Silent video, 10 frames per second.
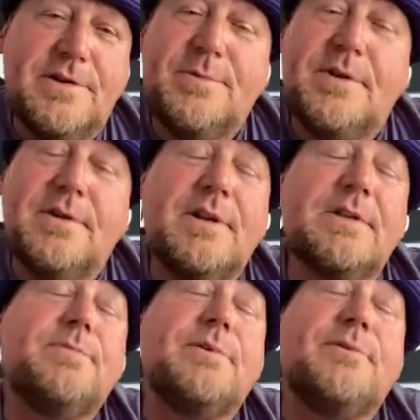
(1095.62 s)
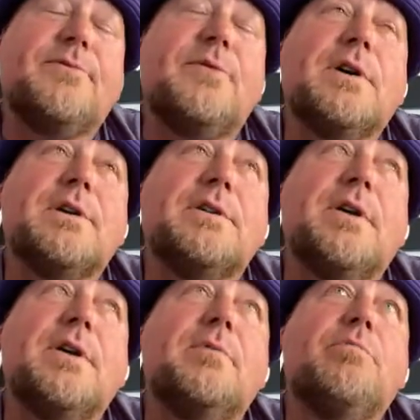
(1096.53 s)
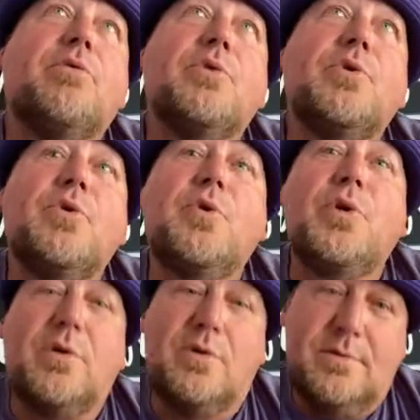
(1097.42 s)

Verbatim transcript: been it's been fucking brutal